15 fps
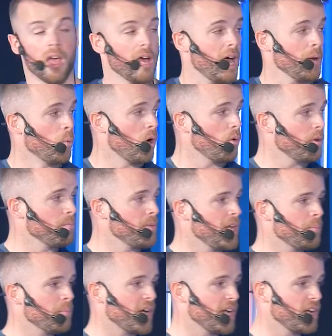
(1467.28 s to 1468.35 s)
And what we
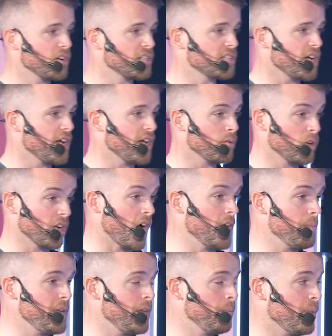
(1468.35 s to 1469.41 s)
mean by a good diet, what I
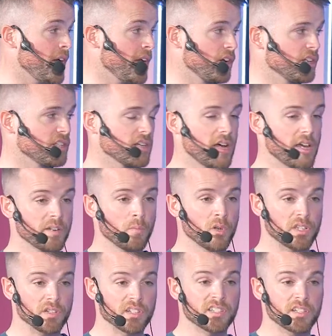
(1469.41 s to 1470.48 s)
mean by a good diet, and
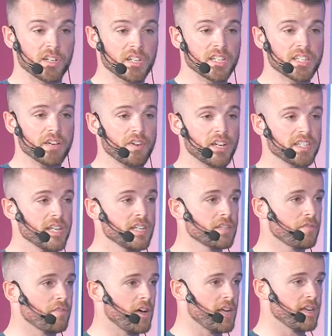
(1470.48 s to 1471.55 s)
what those studies have
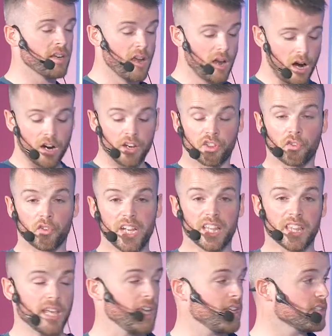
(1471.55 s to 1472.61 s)
identified are three
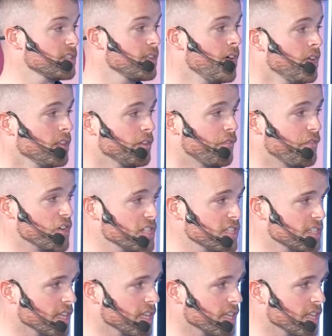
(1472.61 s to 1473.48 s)
things. The first